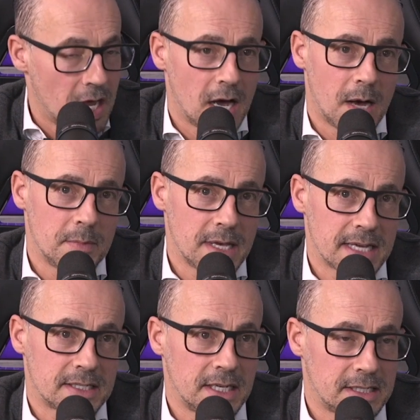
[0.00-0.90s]
Um,
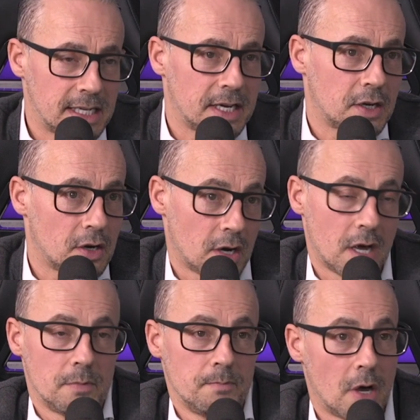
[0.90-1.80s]
yes, and it did get a,
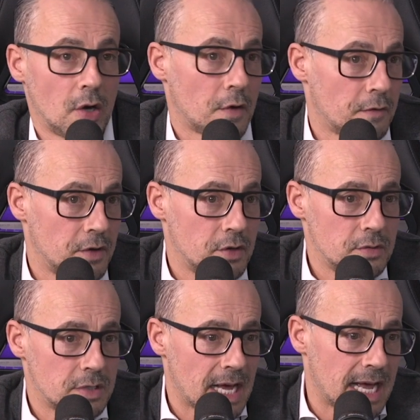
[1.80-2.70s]
a, a lot of
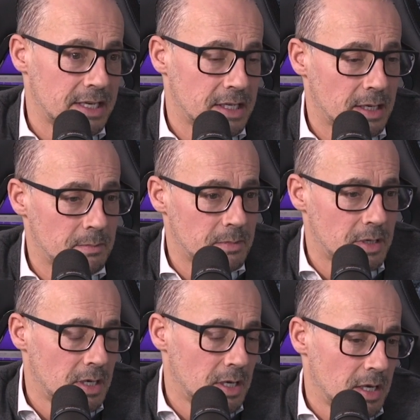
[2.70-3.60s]
views, and um,
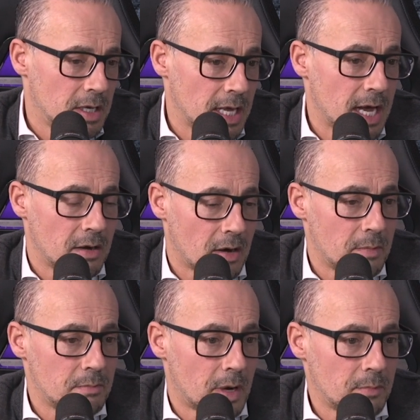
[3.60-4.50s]
yeah,
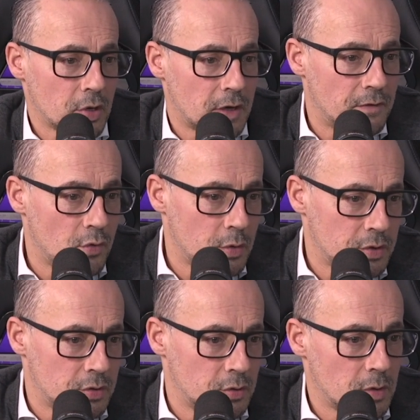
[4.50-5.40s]
I'm I'm looking forward
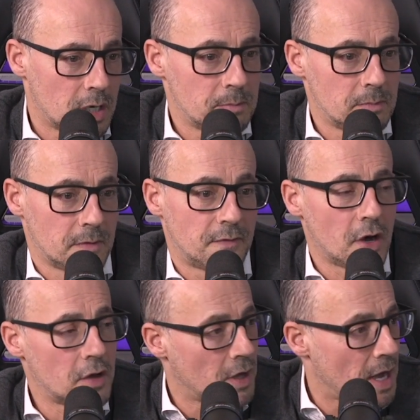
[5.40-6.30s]
to um,
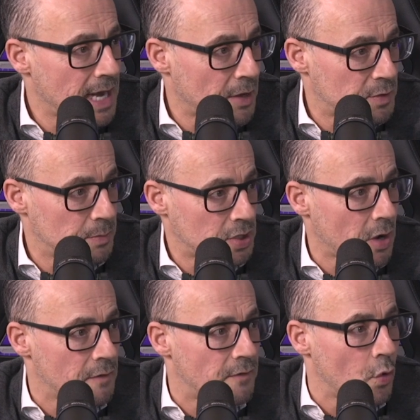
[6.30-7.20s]
further announcements
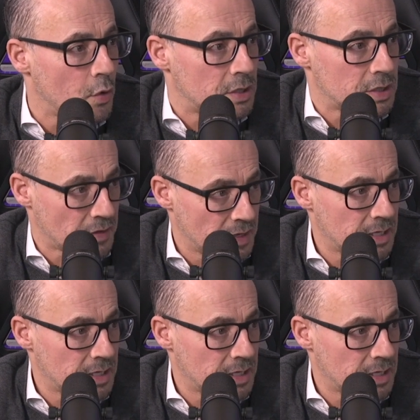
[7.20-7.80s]
going forward, because I think